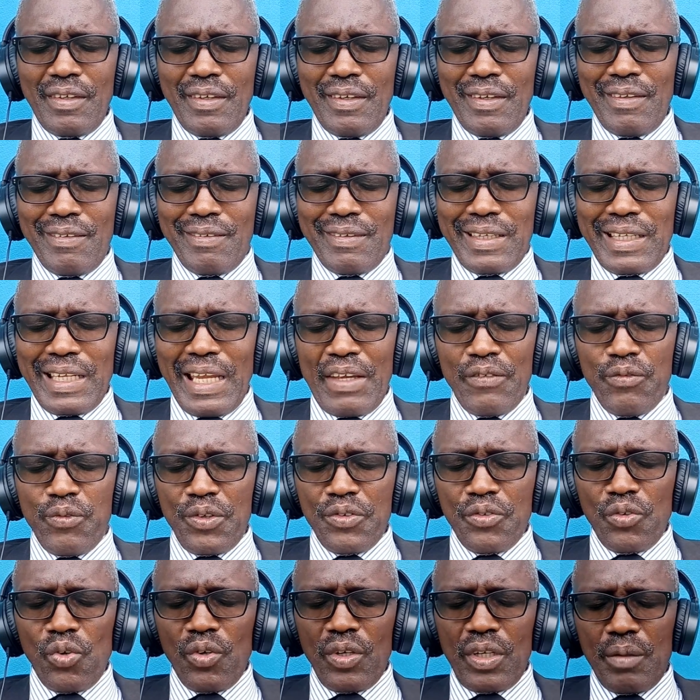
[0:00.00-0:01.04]
his life
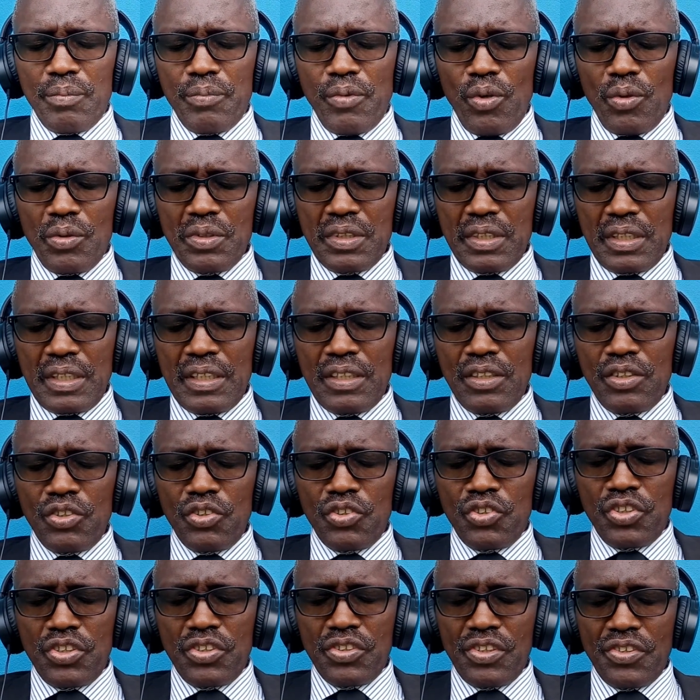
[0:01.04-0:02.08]
was all about. In
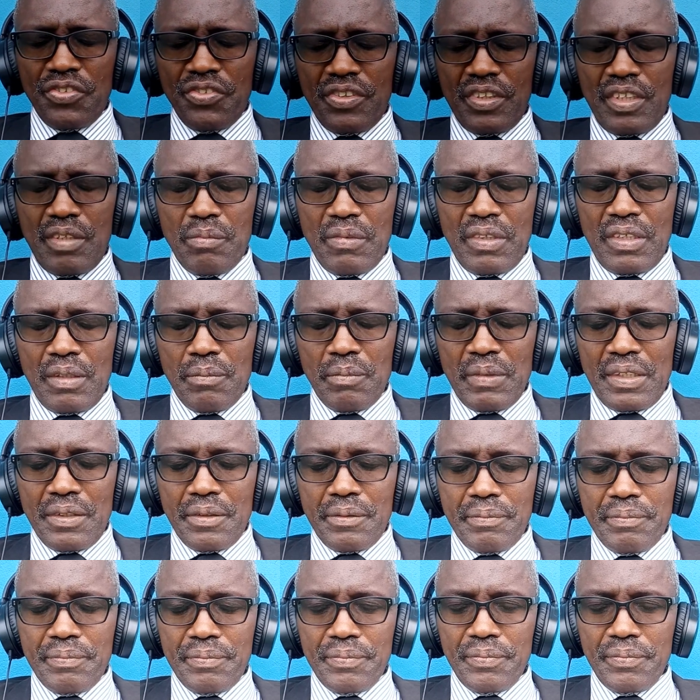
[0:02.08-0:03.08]
Jesus' name, amen.